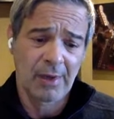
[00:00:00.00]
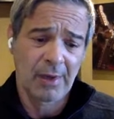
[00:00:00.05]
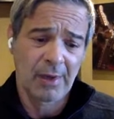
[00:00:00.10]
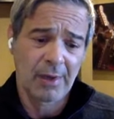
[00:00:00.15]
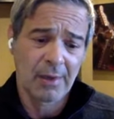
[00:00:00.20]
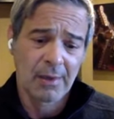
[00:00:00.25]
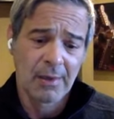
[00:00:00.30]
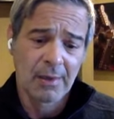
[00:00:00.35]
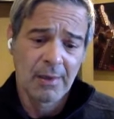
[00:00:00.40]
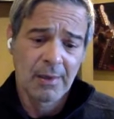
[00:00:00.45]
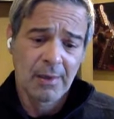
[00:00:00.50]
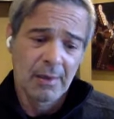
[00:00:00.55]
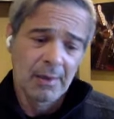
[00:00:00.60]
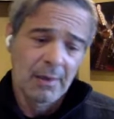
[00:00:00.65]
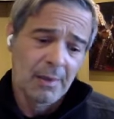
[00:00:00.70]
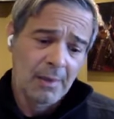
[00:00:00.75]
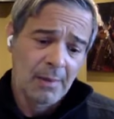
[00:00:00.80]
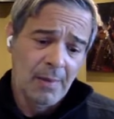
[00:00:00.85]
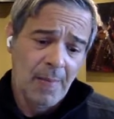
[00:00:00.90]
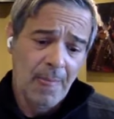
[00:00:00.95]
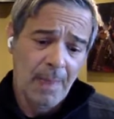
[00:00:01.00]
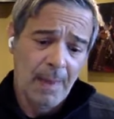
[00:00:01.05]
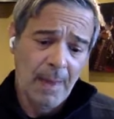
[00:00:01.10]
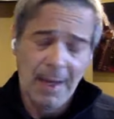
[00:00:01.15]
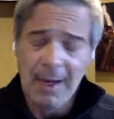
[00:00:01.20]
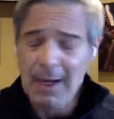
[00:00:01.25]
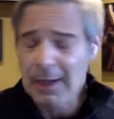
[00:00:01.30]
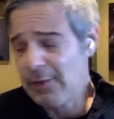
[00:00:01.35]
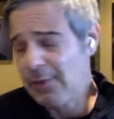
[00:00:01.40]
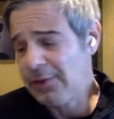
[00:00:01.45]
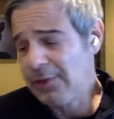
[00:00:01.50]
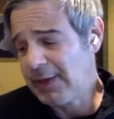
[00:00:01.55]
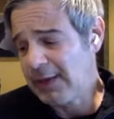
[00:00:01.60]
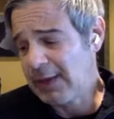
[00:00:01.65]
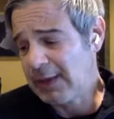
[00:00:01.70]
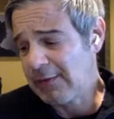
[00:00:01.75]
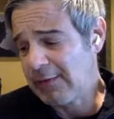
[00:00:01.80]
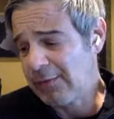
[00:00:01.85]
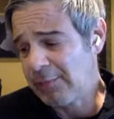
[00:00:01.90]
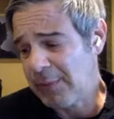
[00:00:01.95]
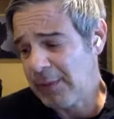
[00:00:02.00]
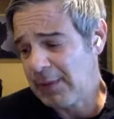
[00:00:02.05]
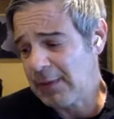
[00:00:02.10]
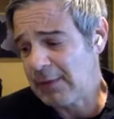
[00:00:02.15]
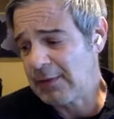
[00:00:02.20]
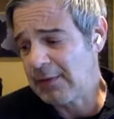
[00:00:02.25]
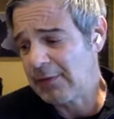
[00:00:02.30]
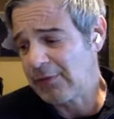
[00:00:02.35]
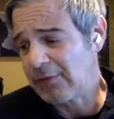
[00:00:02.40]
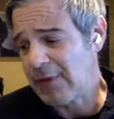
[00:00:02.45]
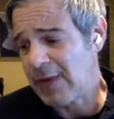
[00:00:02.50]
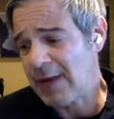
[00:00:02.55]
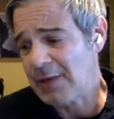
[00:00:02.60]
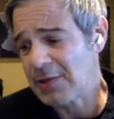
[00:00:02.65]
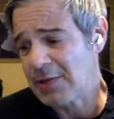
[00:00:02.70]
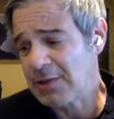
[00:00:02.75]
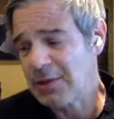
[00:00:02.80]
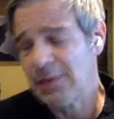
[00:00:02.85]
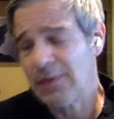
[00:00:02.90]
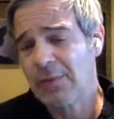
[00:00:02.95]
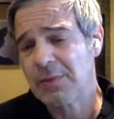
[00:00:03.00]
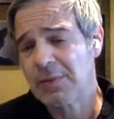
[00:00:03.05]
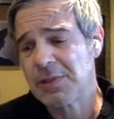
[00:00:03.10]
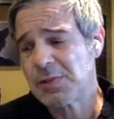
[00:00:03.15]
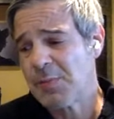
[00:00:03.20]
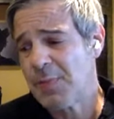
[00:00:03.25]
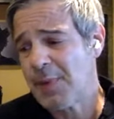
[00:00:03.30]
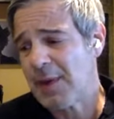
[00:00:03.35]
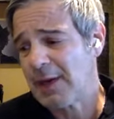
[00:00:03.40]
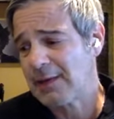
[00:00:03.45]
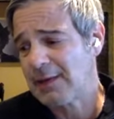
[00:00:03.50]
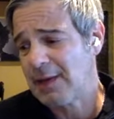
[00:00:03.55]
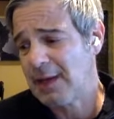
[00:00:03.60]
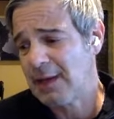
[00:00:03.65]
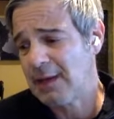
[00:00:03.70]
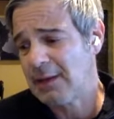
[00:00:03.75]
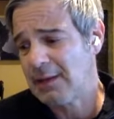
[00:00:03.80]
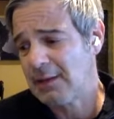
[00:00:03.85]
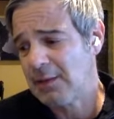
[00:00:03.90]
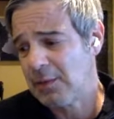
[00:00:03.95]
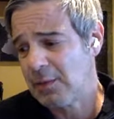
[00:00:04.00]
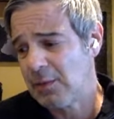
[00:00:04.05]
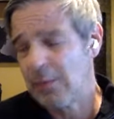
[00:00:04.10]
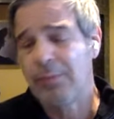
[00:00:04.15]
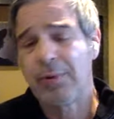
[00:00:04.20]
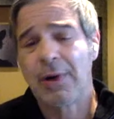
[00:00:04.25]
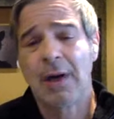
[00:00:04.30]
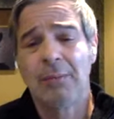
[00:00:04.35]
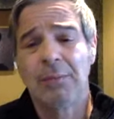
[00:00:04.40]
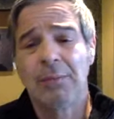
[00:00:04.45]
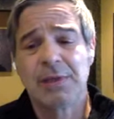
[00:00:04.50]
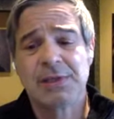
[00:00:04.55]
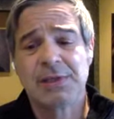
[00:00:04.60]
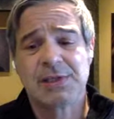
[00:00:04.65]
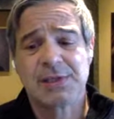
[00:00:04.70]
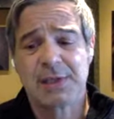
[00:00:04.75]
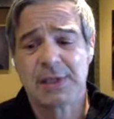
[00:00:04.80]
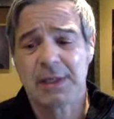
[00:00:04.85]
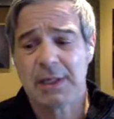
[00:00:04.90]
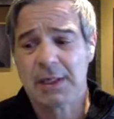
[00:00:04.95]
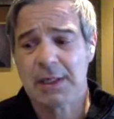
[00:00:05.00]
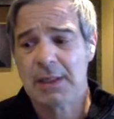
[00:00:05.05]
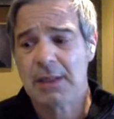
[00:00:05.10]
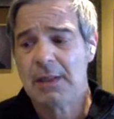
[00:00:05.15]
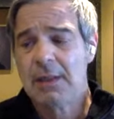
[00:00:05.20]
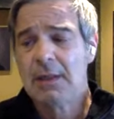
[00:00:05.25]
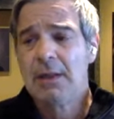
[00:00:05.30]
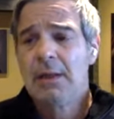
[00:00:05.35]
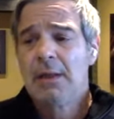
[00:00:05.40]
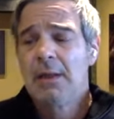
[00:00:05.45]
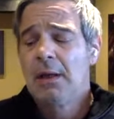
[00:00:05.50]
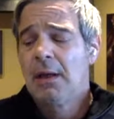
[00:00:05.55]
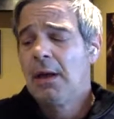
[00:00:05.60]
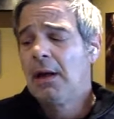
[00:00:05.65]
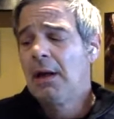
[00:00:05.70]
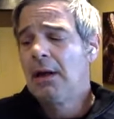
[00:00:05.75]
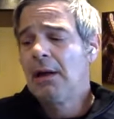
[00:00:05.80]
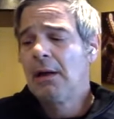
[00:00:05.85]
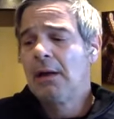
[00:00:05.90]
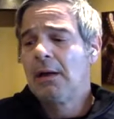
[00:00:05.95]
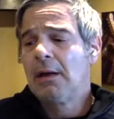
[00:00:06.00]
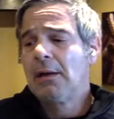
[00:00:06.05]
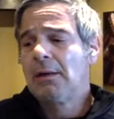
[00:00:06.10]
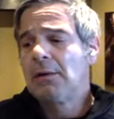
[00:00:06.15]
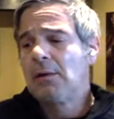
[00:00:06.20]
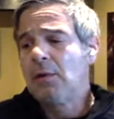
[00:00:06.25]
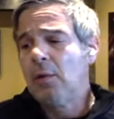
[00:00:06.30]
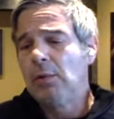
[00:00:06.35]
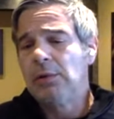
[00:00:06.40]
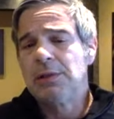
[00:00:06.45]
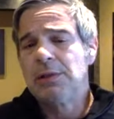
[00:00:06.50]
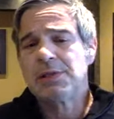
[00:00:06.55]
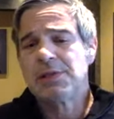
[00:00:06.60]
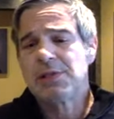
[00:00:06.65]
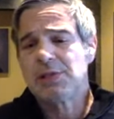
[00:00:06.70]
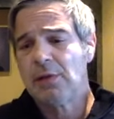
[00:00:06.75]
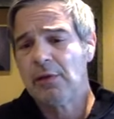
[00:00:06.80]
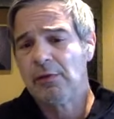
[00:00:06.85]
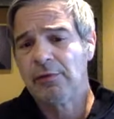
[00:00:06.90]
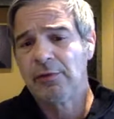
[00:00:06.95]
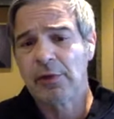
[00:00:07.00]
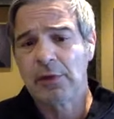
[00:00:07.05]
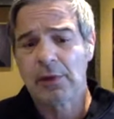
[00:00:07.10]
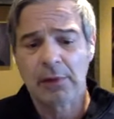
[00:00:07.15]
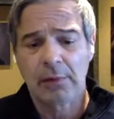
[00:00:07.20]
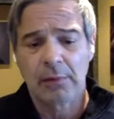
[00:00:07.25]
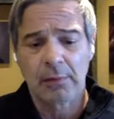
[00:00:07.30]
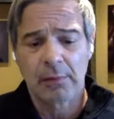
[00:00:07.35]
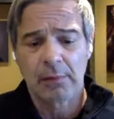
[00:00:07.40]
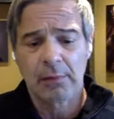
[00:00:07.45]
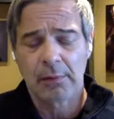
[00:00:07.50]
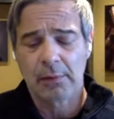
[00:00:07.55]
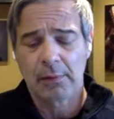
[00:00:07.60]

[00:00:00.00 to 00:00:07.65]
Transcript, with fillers: Uh, and I do think it's been a distraction in the respect that you would probably see uh, gold and silver